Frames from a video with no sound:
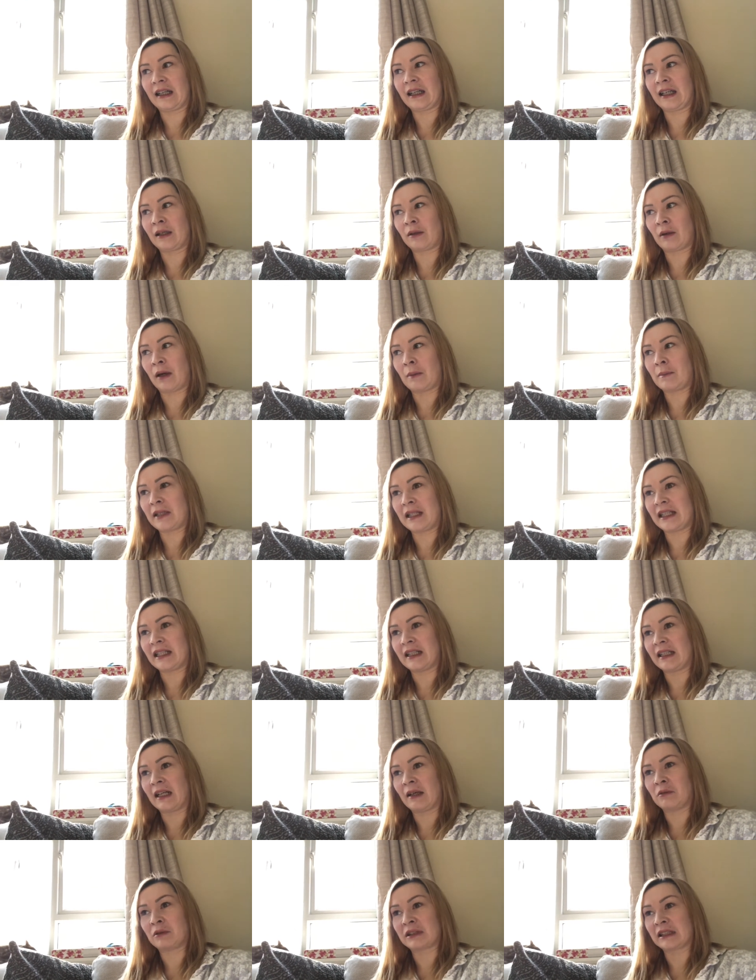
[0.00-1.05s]
it, I mean,
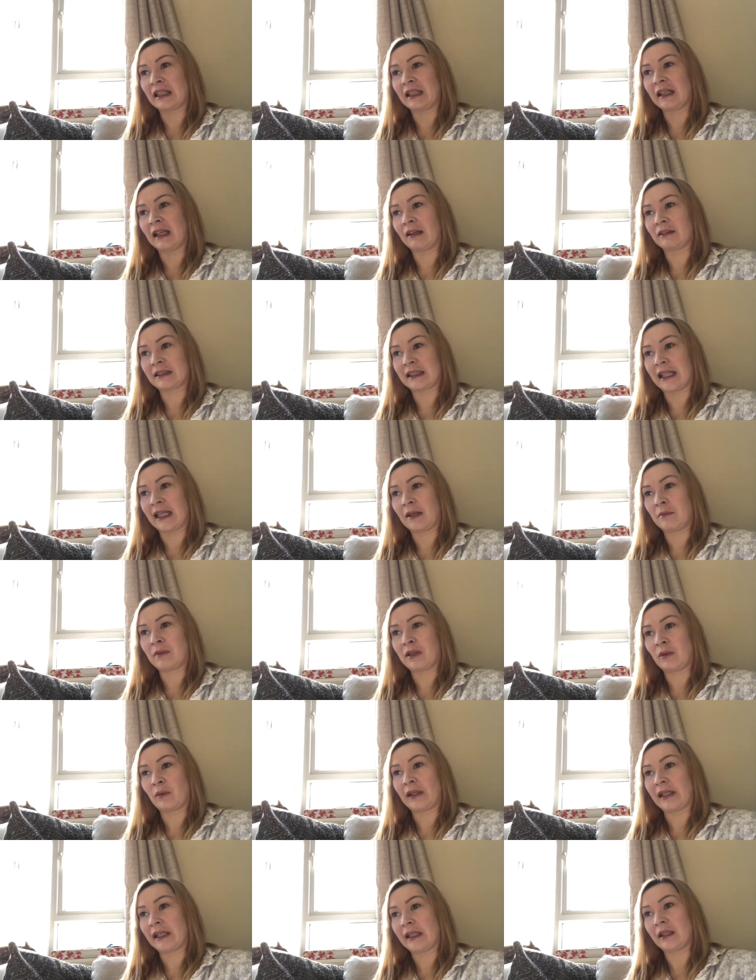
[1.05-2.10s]
it was that loud I kept me
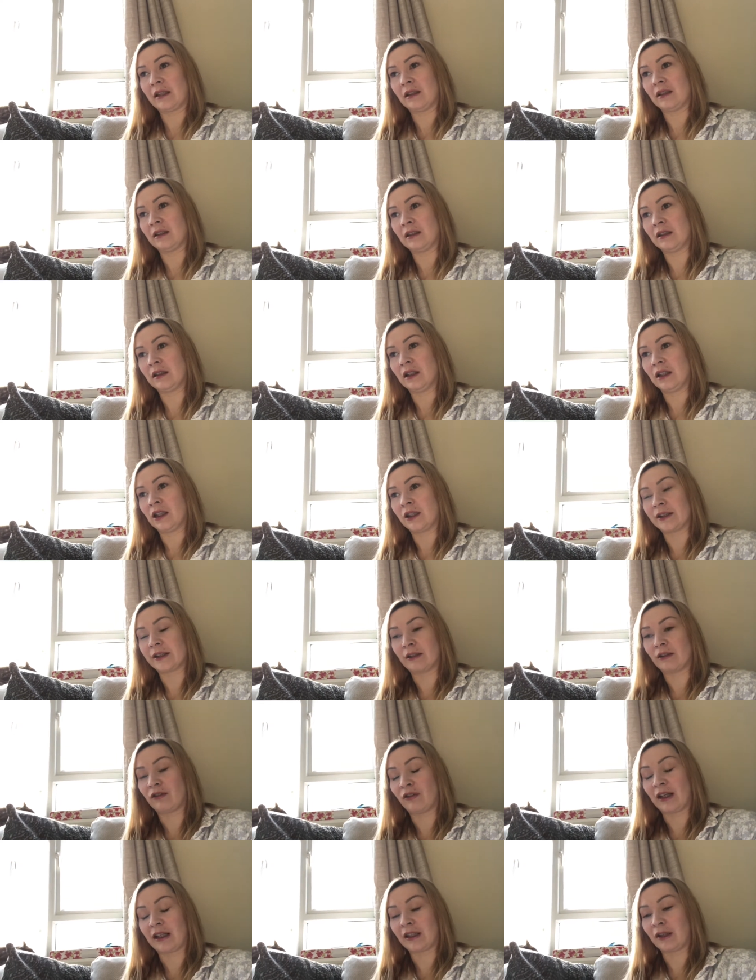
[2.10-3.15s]
awake.
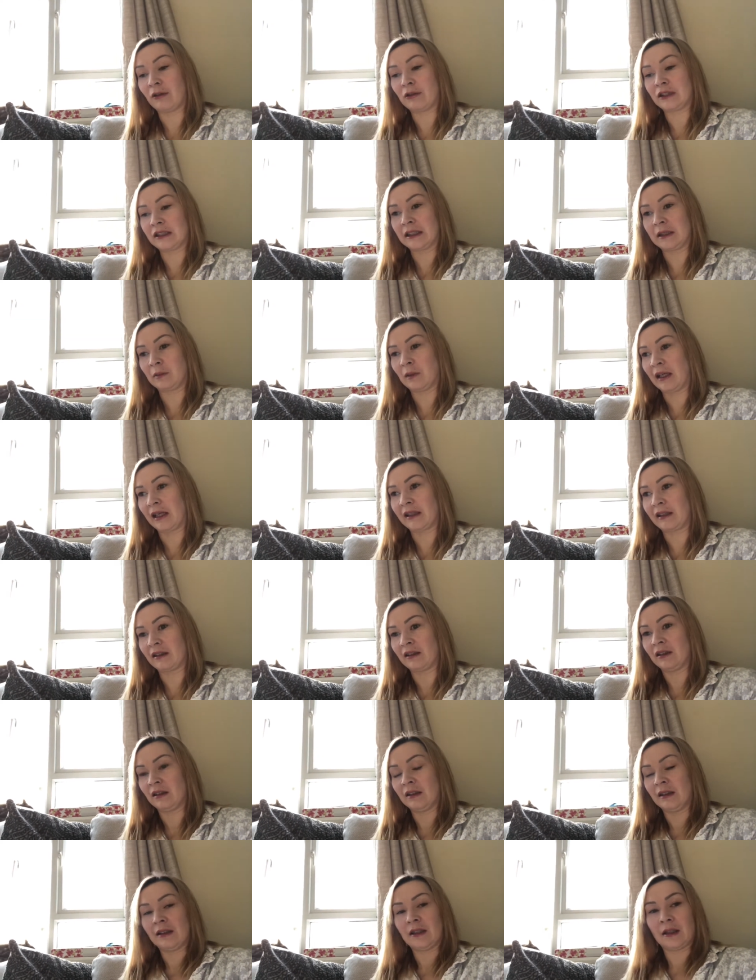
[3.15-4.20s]
So I've had no sleep either,
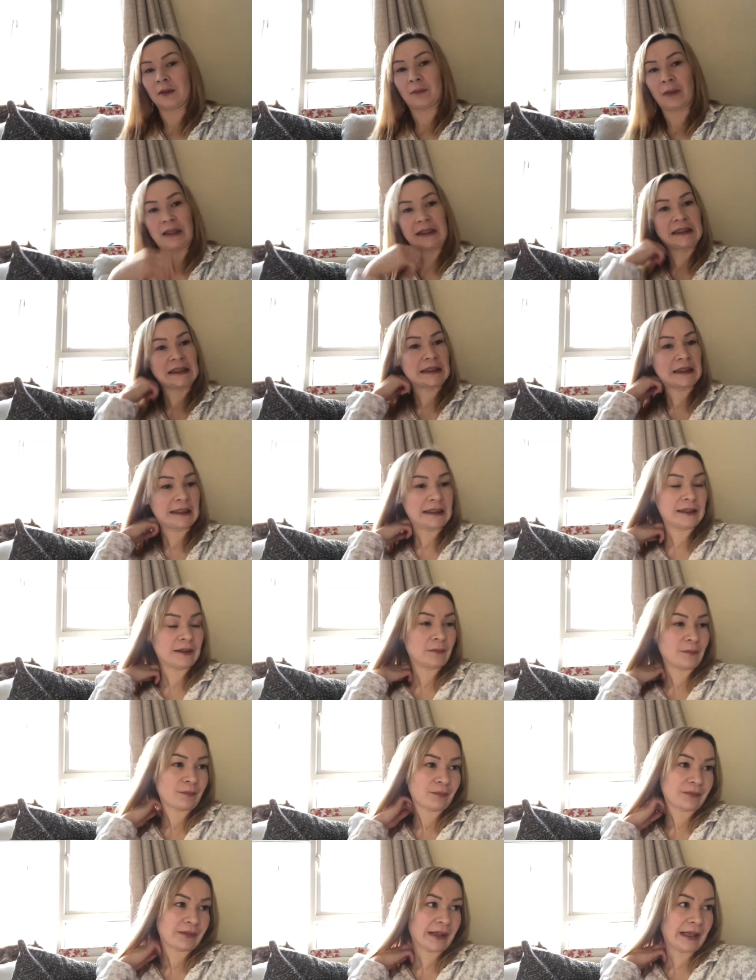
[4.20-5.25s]
basically.
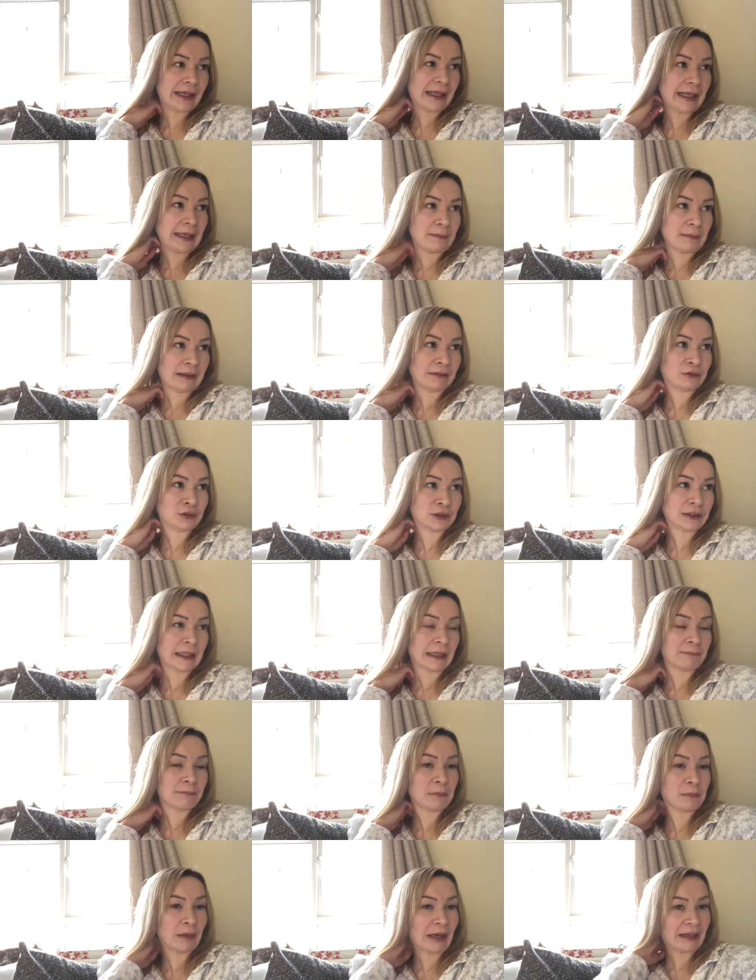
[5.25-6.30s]
Um, I've just
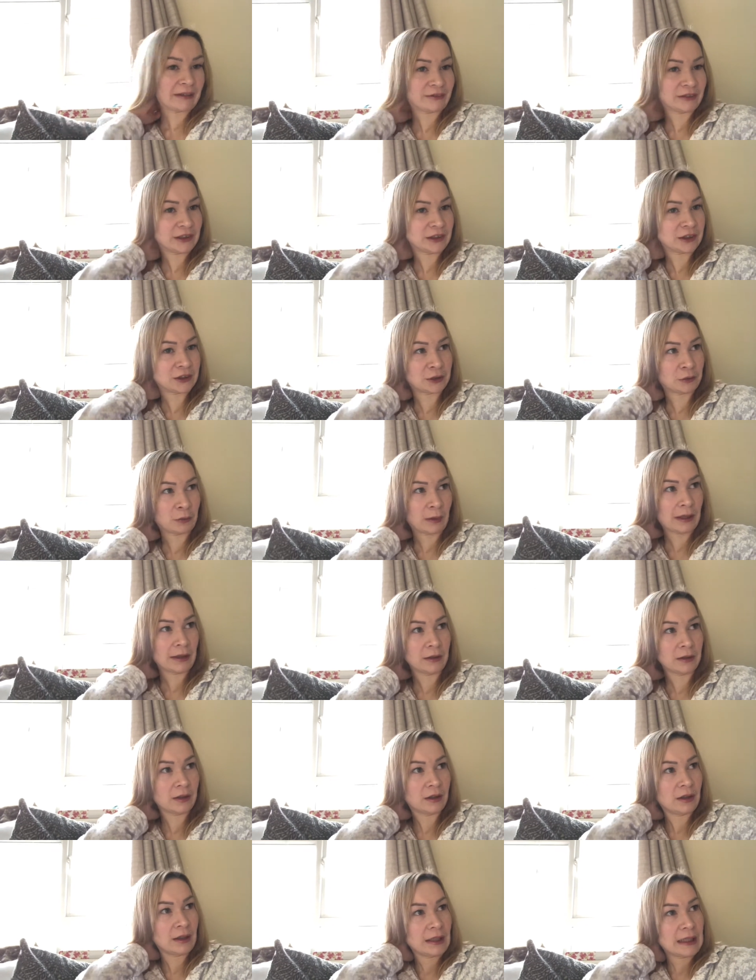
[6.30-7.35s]
had my breakfast as
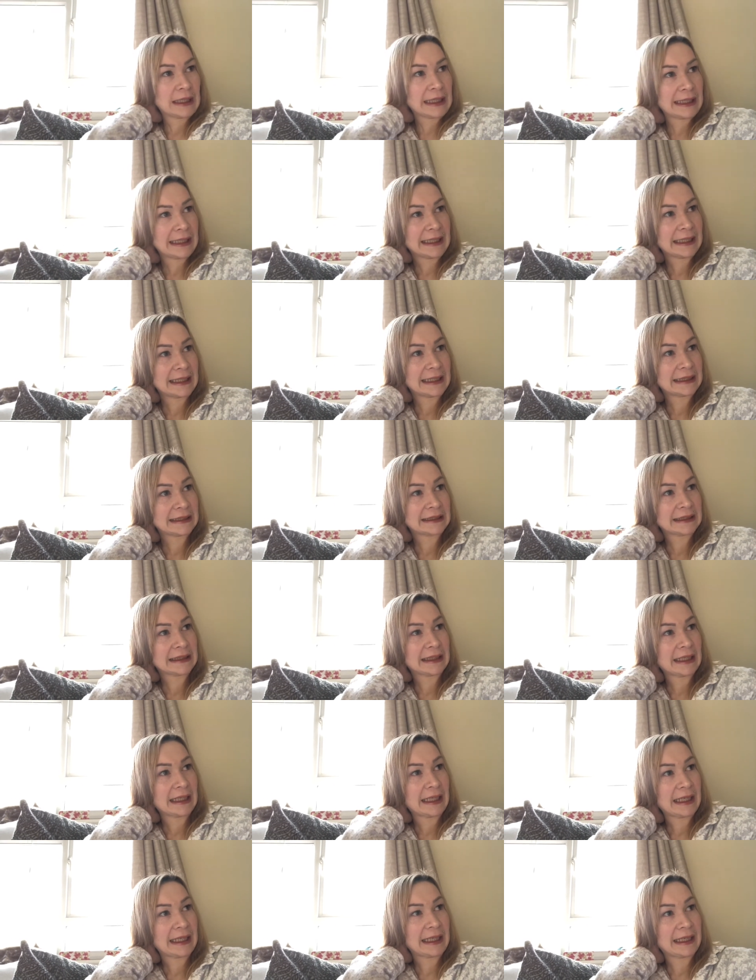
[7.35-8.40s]
well. I had
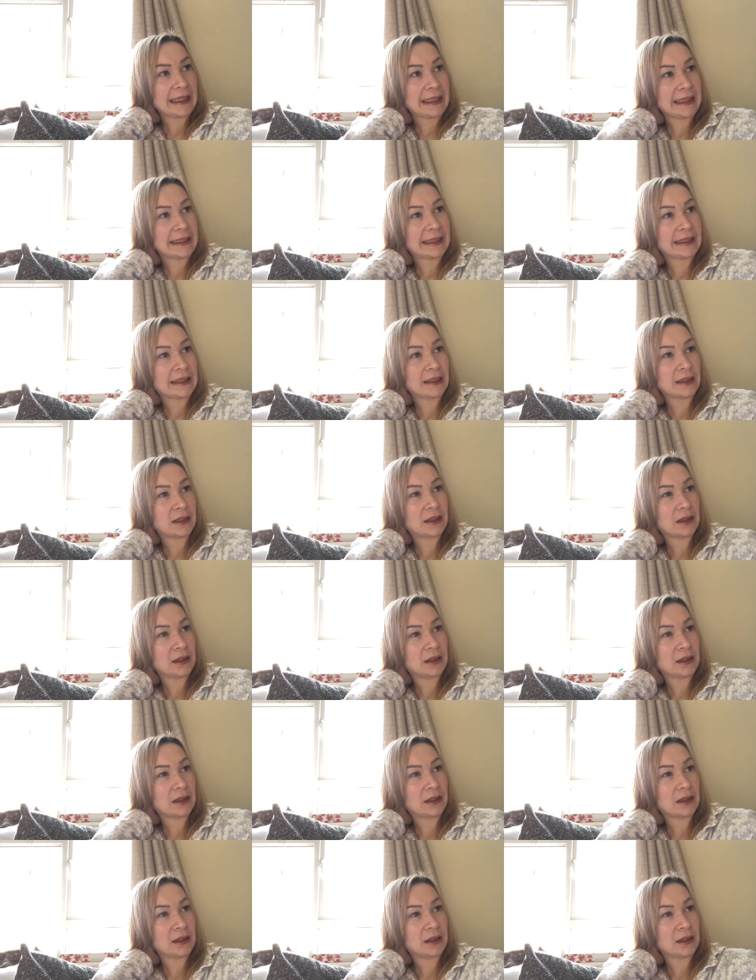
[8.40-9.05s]
a